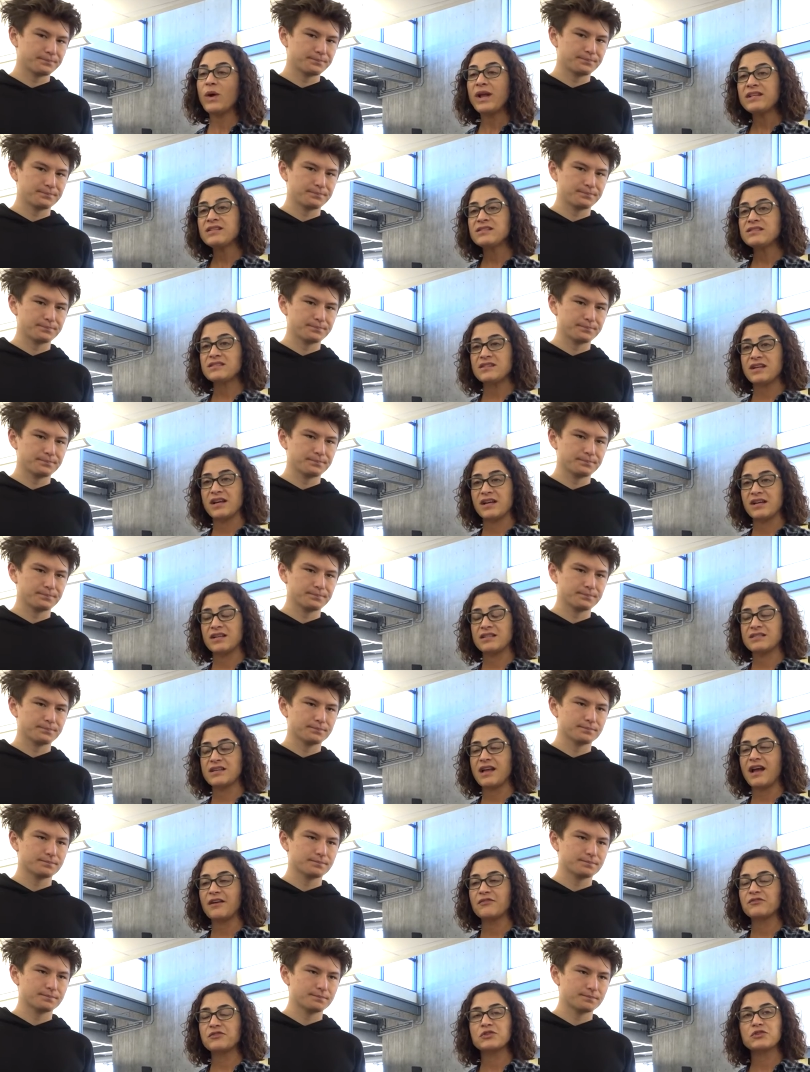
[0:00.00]
Speaker 1: Wednesdays
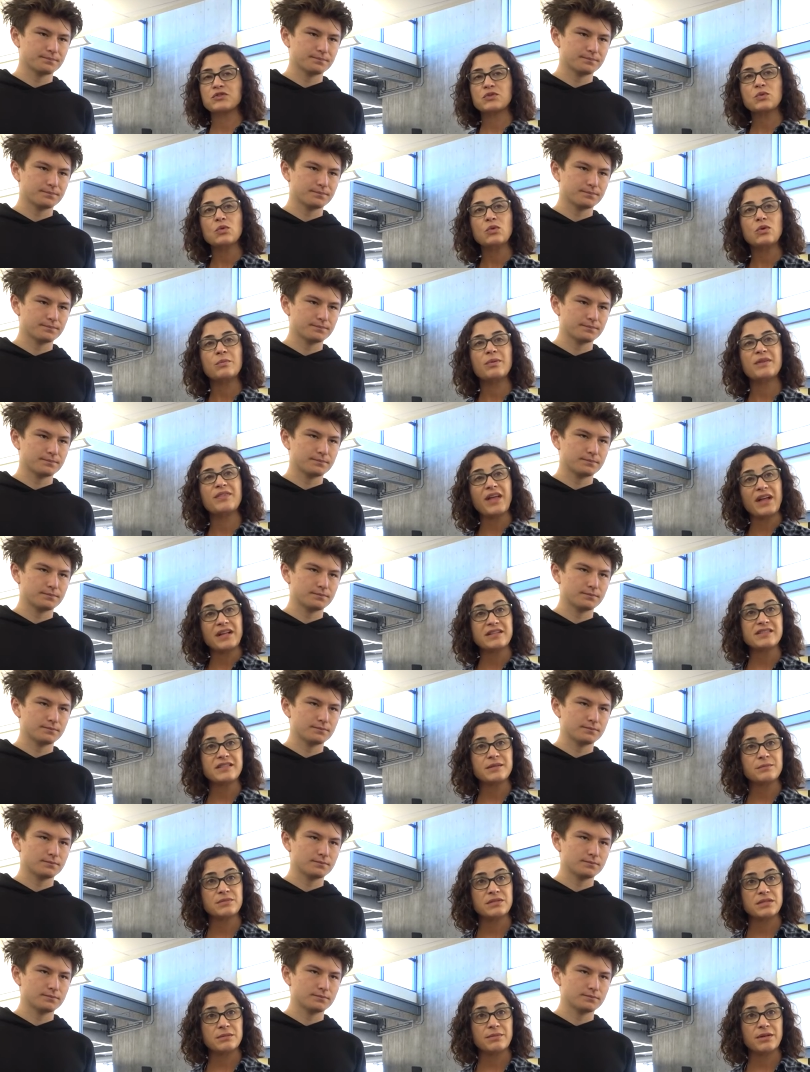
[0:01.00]
after school, but that
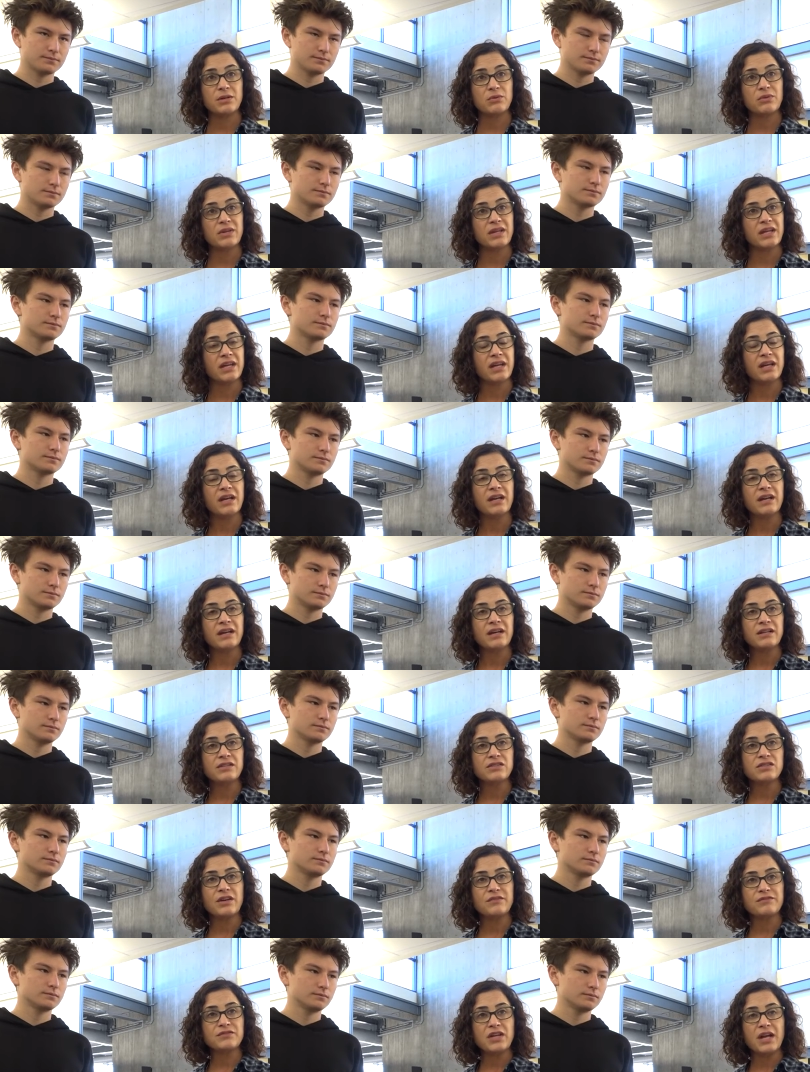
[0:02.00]
seems to be a
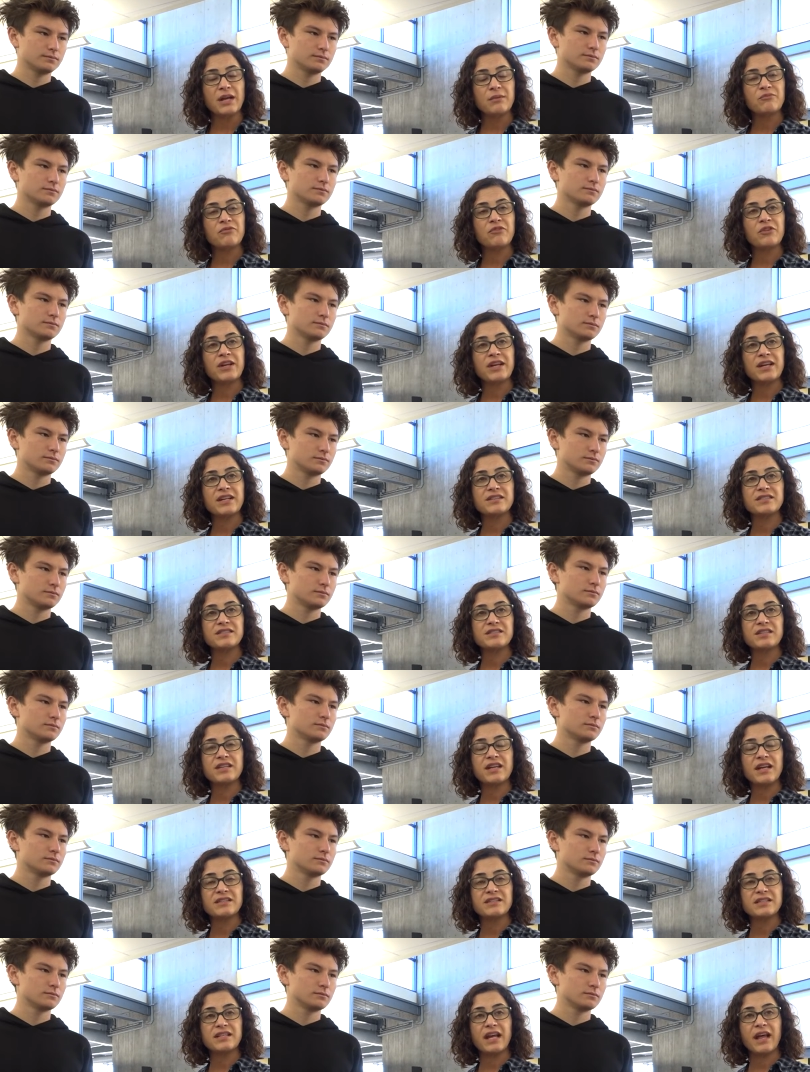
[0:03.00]
really tough time for kids to
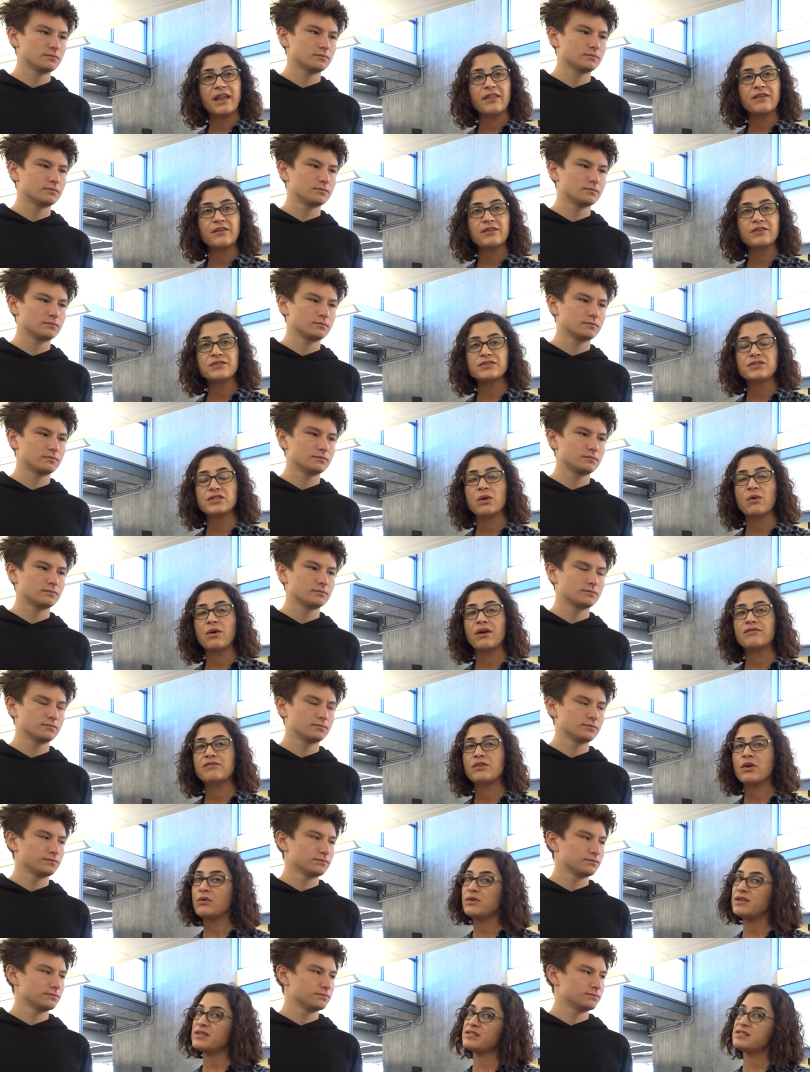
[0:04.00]
get together. So I've
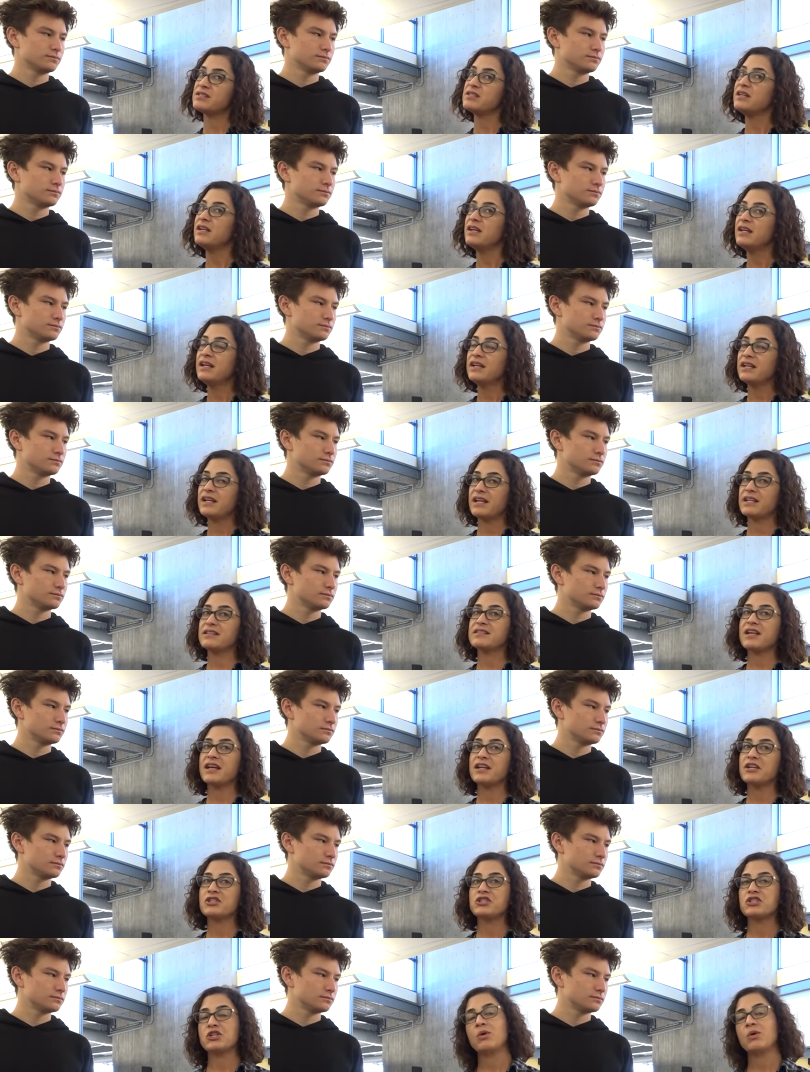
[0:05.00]
noticed kids kind of